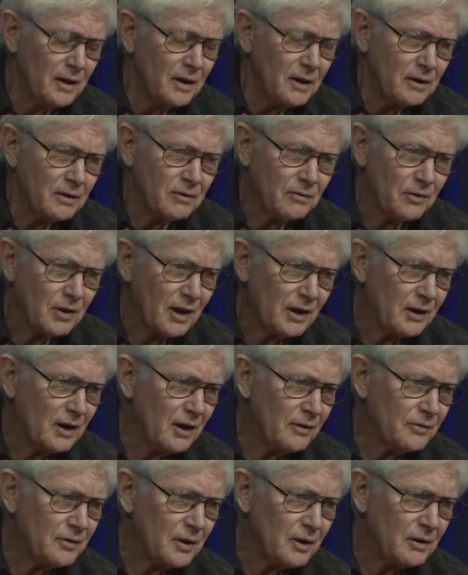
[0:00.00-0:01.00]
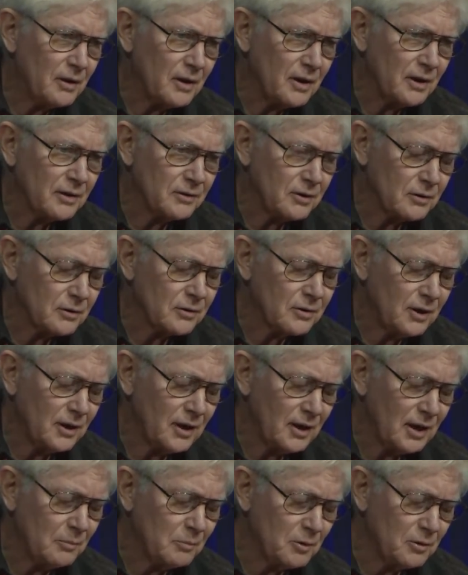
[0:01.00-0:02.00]
You've got on your
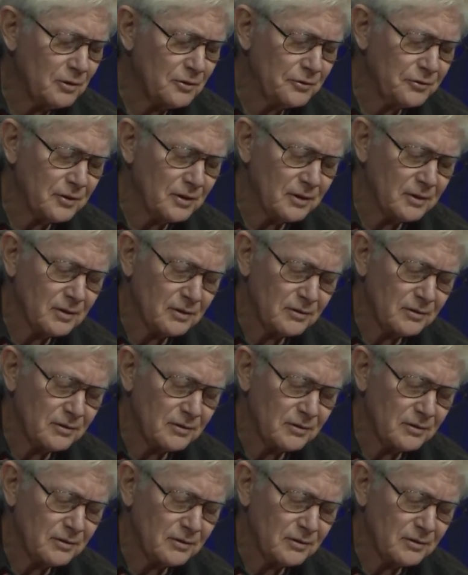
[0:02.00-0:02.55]
tables and